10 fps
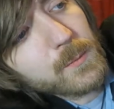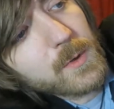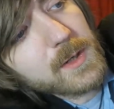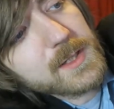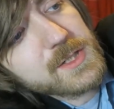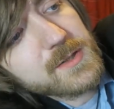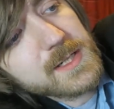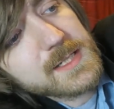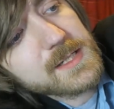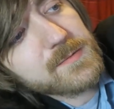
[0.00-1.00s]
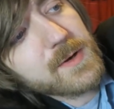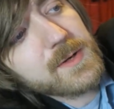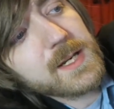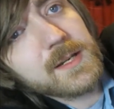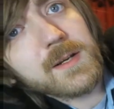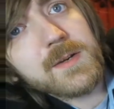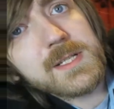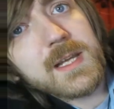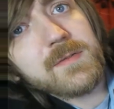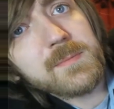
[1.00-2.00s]
Watling Street is this road here that
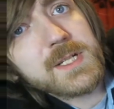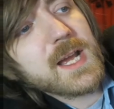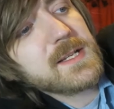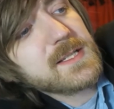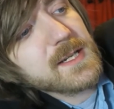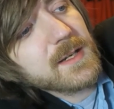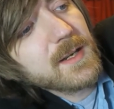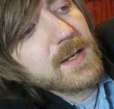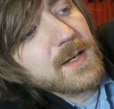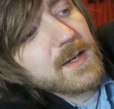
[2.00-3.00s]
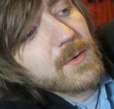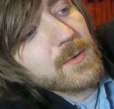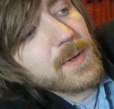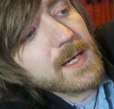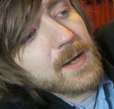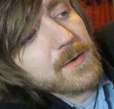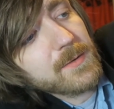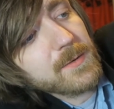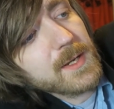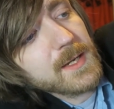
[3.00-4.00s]
goes here from Chester all the way down
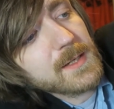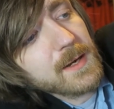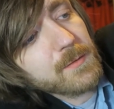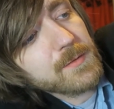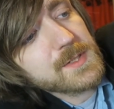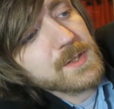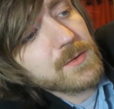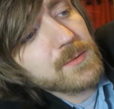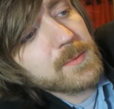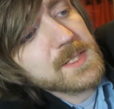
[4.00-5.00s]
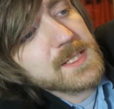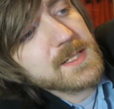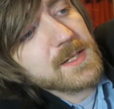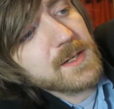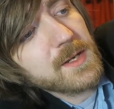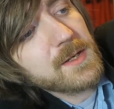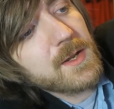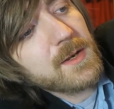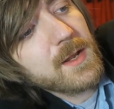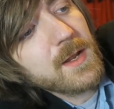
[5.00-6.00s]
through here, down through St Albans into
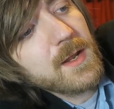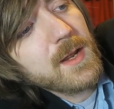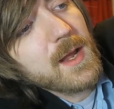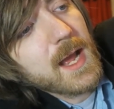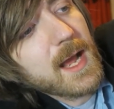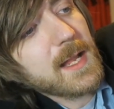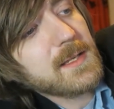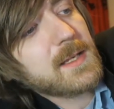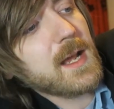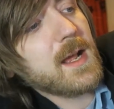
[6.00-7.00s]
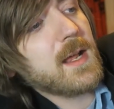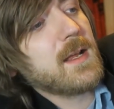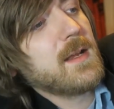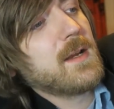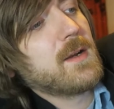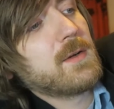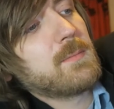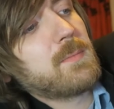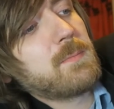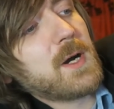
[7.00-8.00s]
London. And uh,
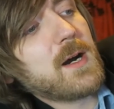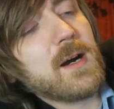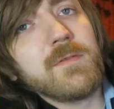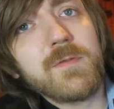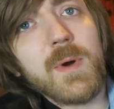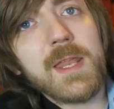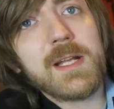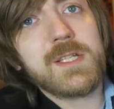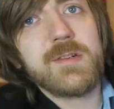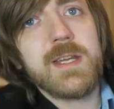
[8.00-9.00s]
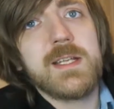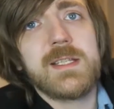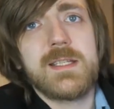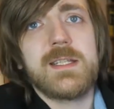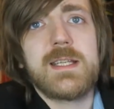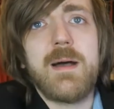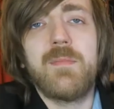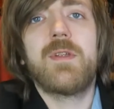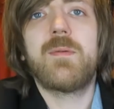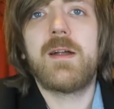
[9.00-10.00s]
part of where that street is is in
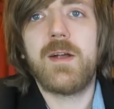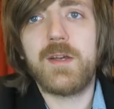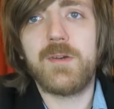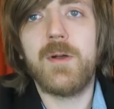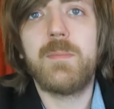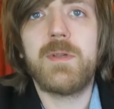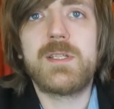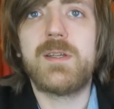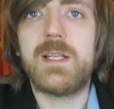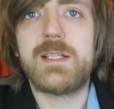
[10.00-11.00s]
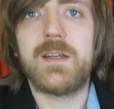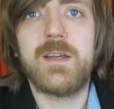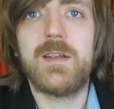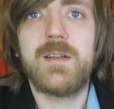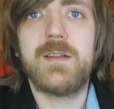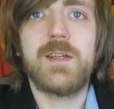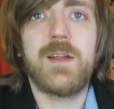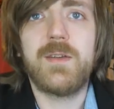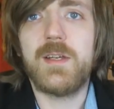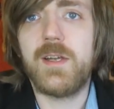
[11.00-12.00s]
Tamworth, where I grew up. And so there's like a, you
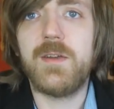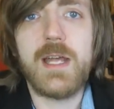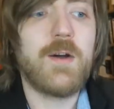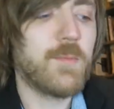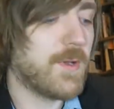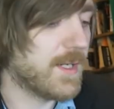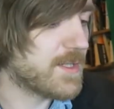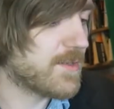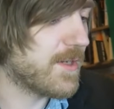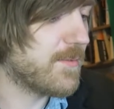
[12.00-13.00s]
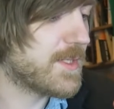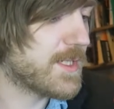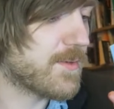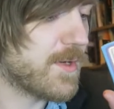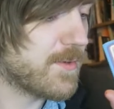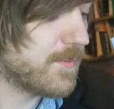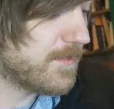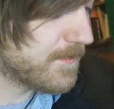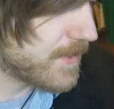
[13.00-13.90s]
know, you can go down Watling Street, which is quite cool.